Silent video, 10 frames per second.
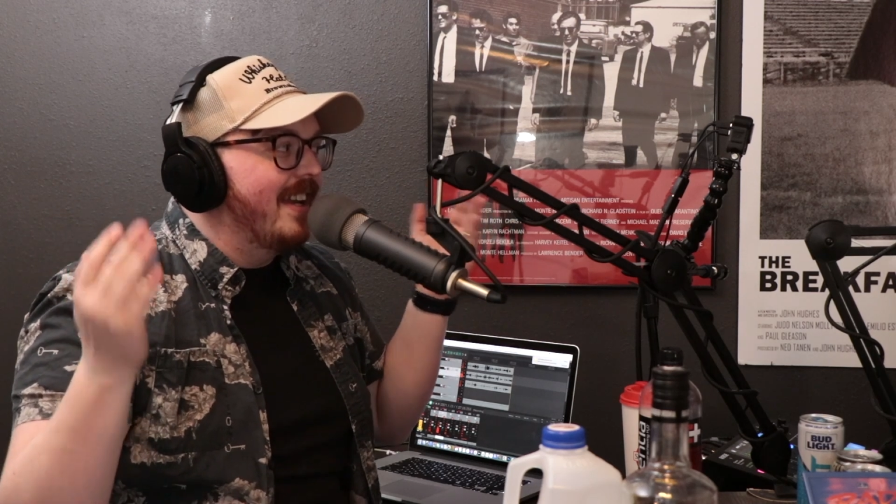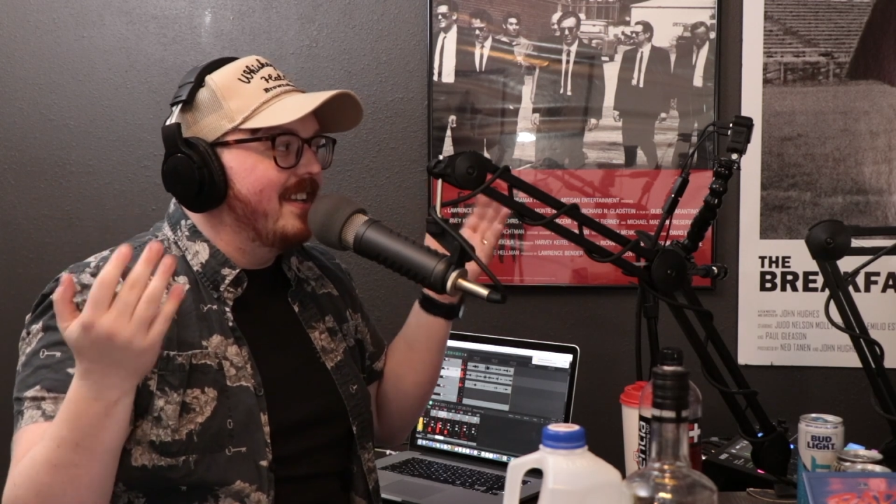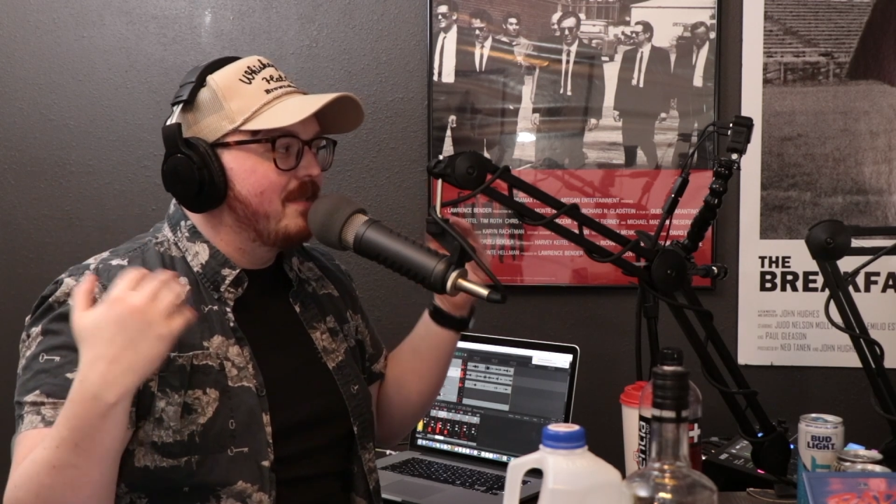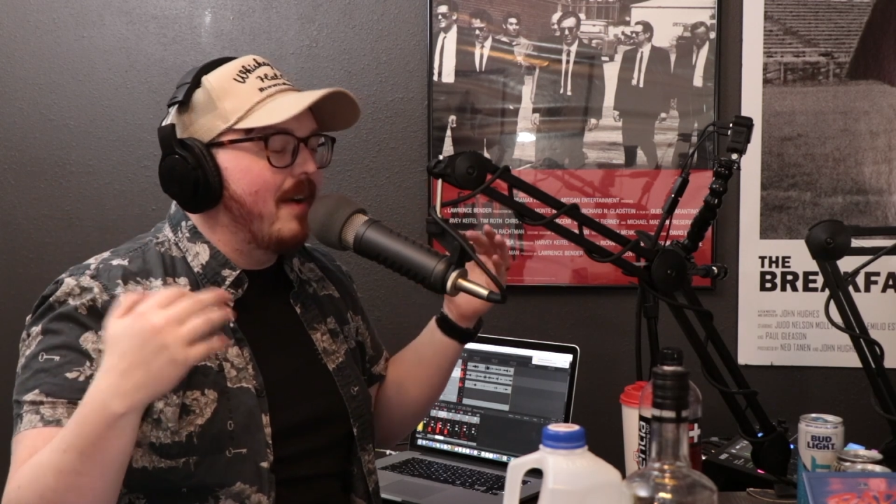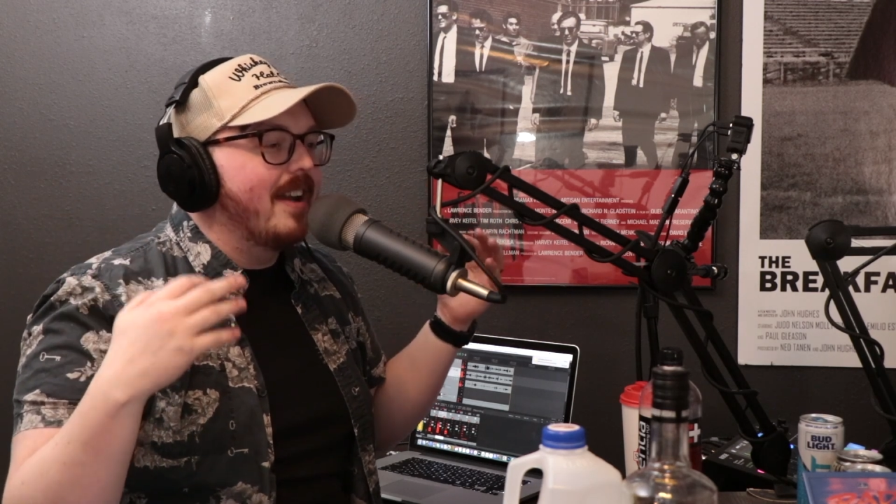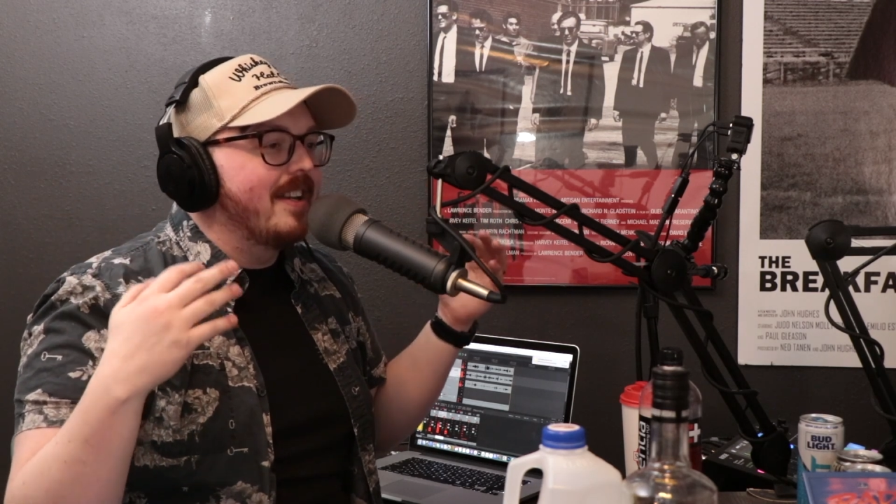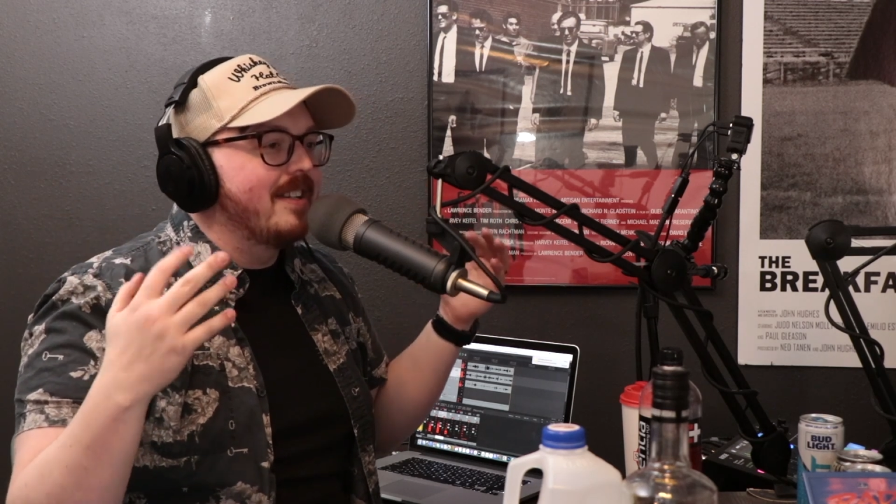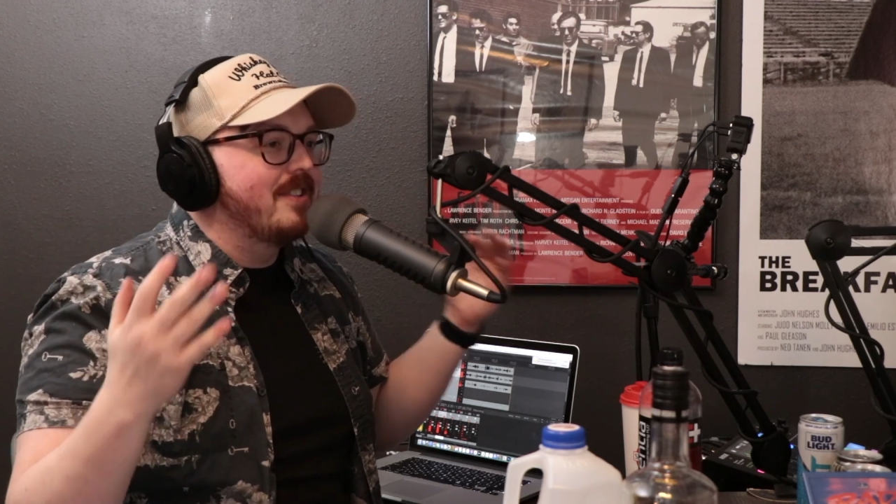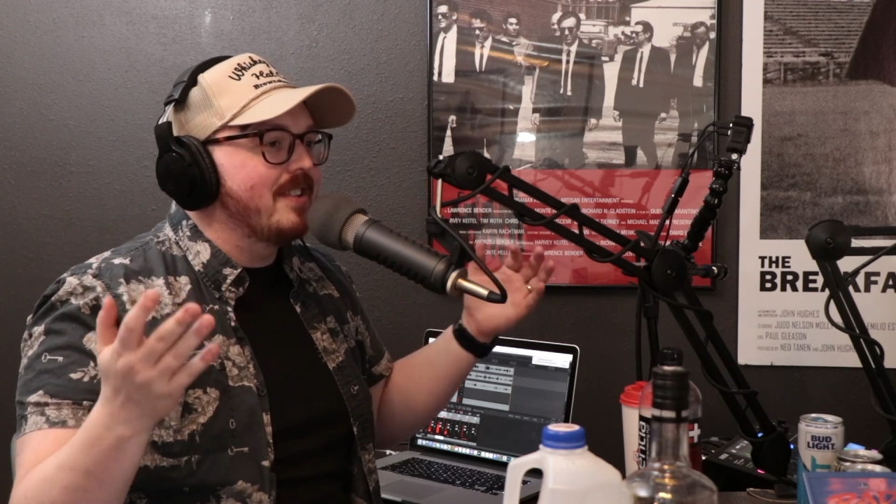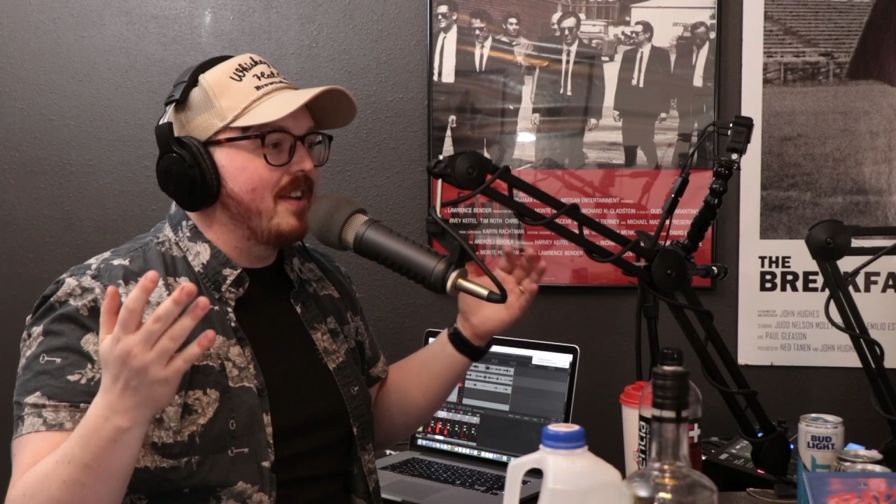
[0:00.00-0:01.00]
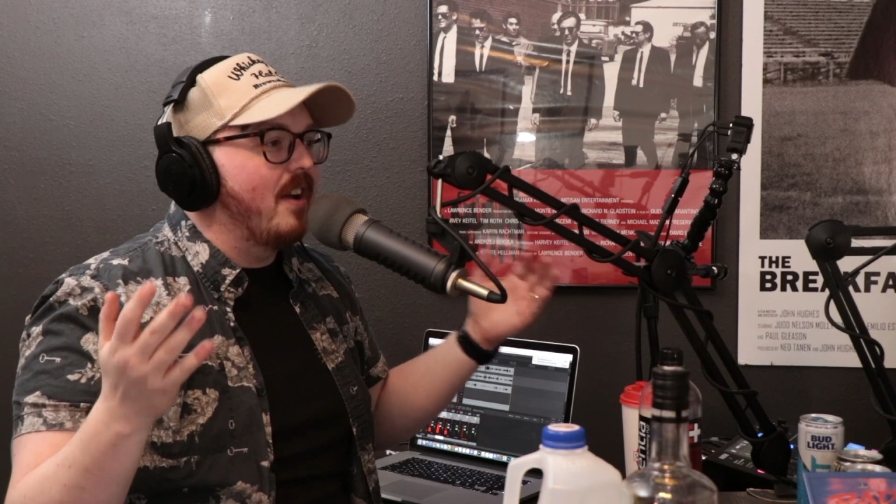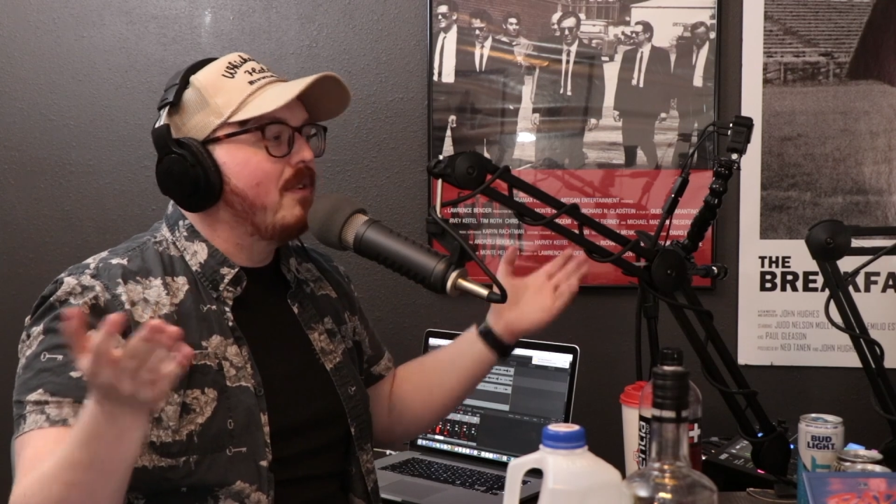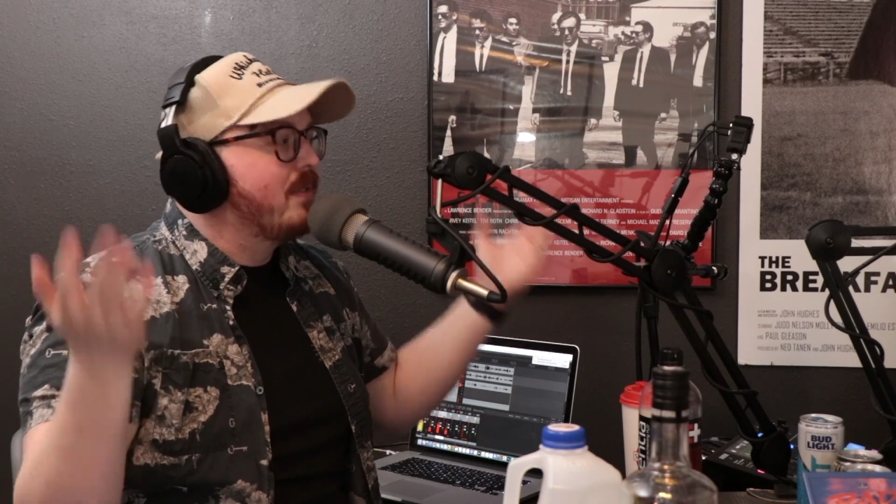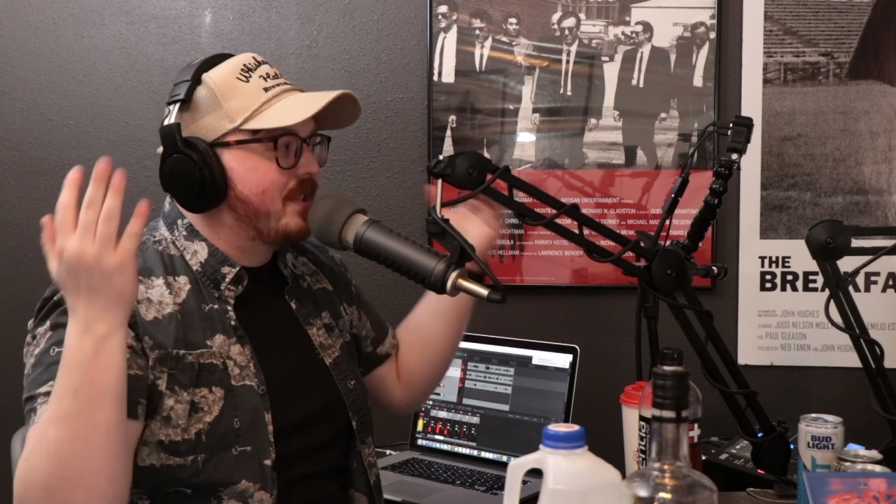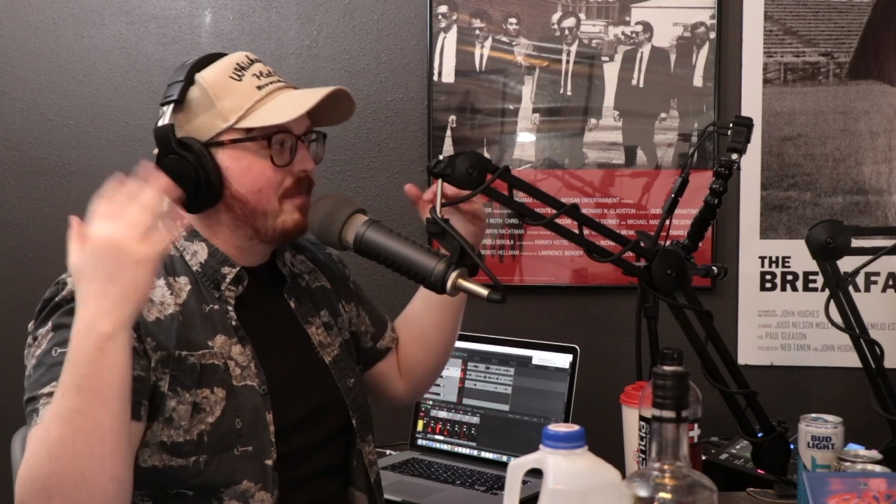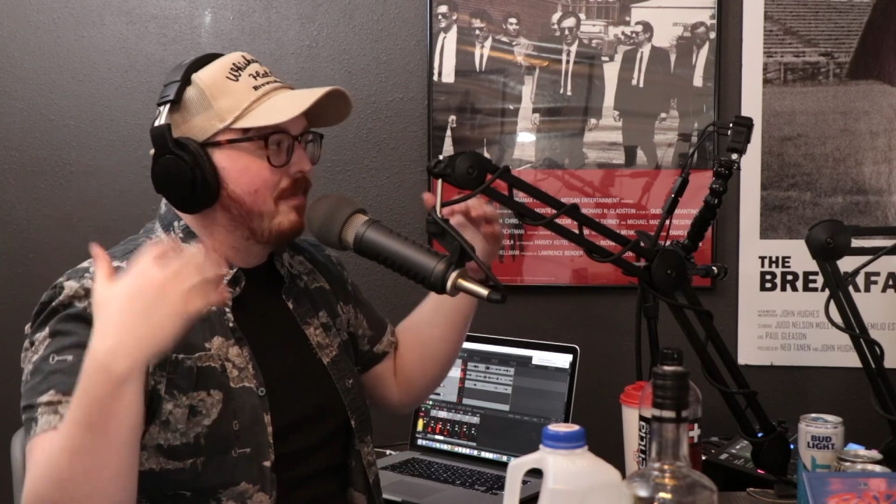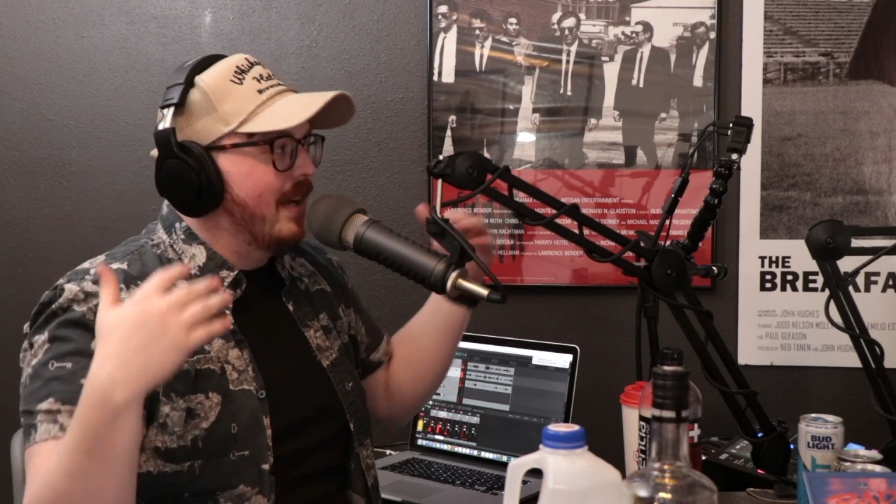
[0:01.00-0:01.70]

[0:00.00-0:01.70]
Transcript: his mind, he's just owed some